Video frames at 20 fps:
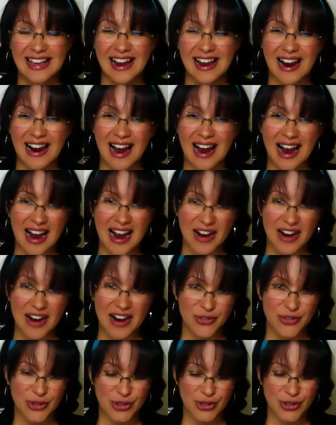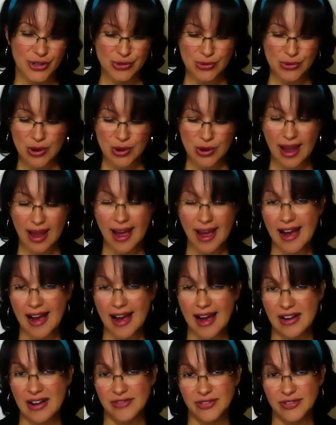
After you have